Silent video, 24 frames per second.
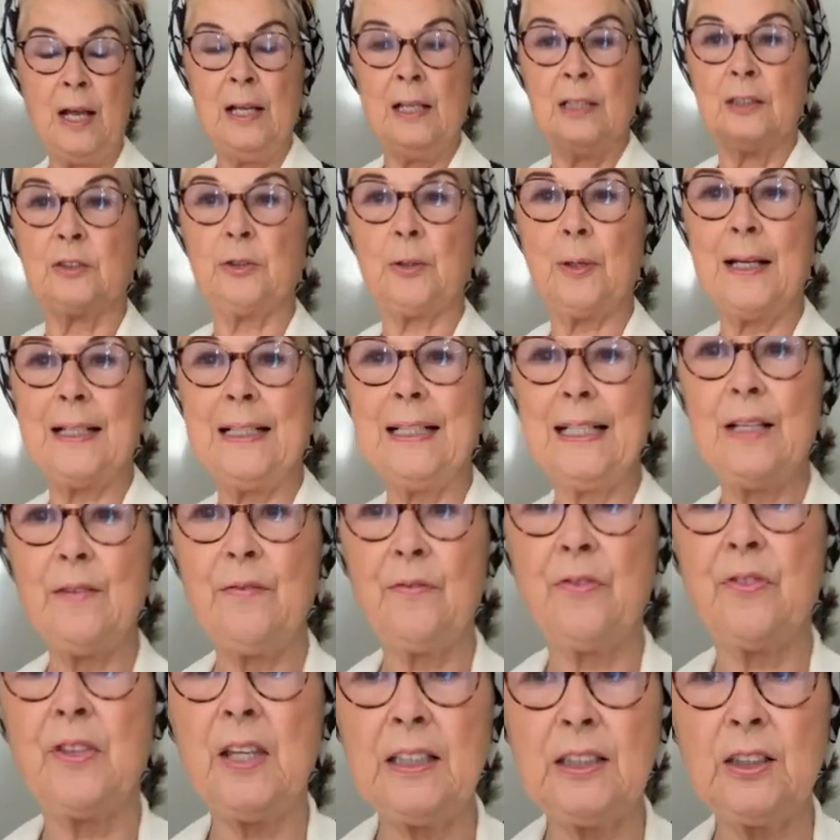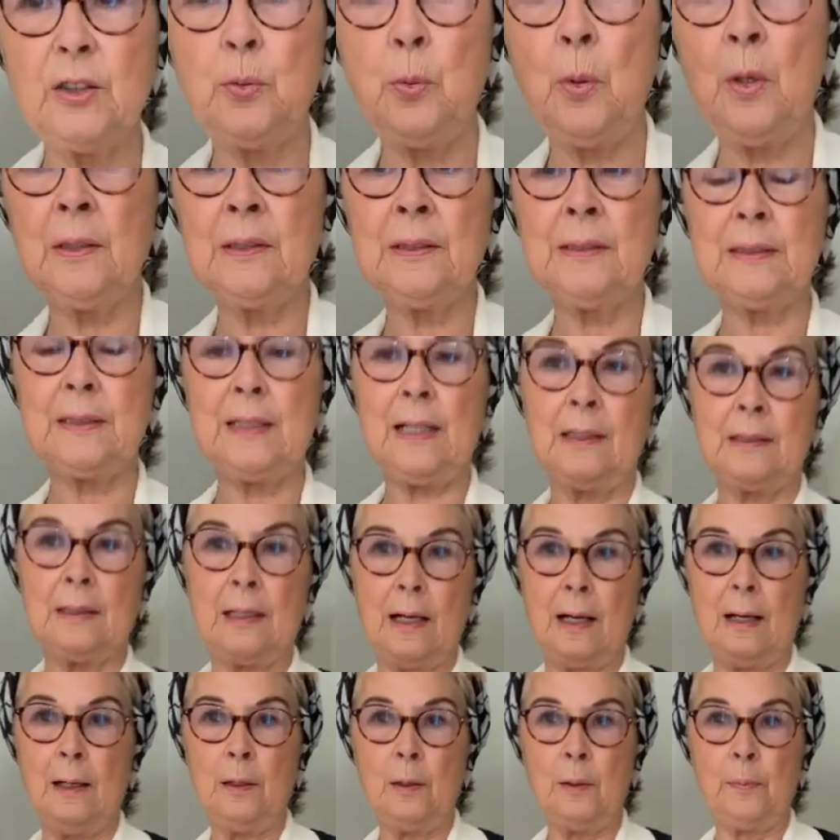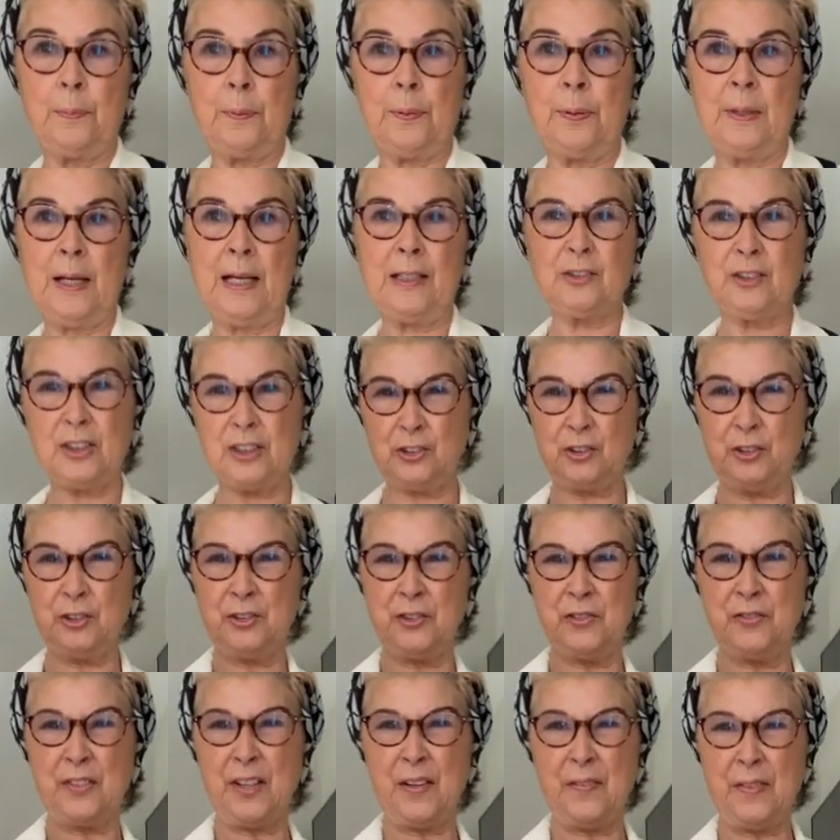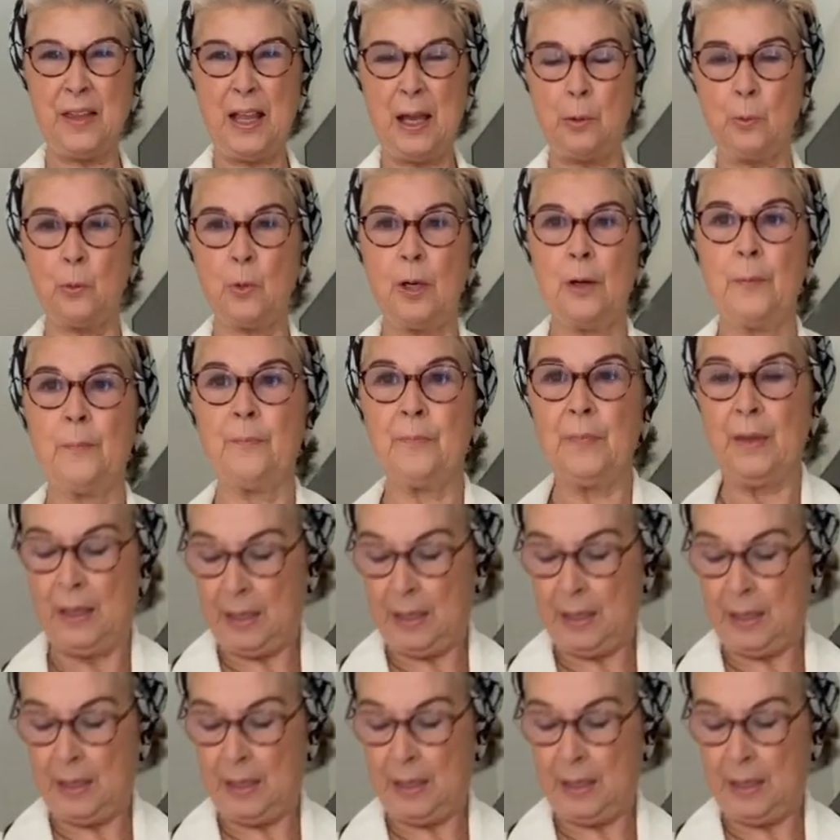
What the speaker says: So I leave this one done up. Actually, I should have done that one.